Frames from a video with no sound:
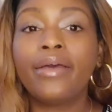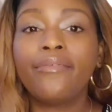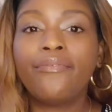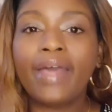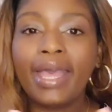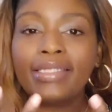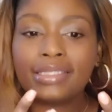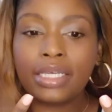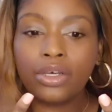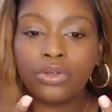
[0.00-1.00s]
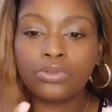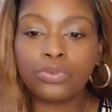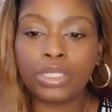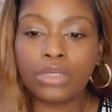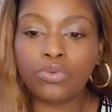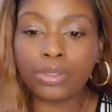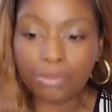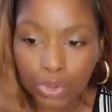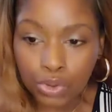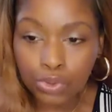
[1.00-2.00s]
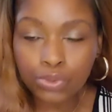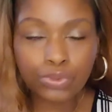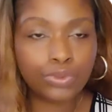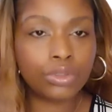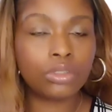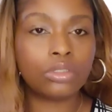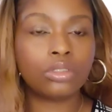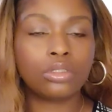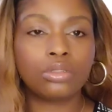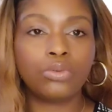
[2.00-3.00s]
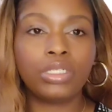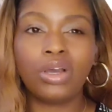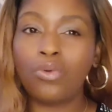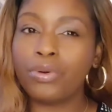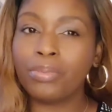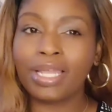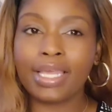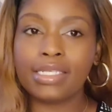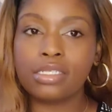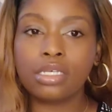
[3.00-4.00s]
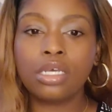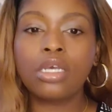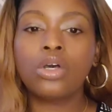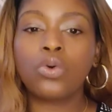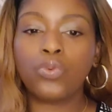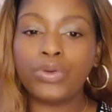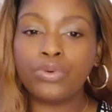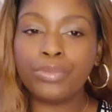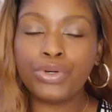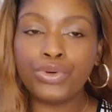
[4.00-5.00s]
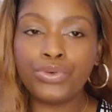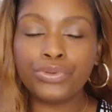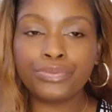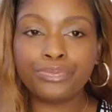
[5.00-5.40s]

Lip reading: fat cells, we remove. We don't replace, we remove.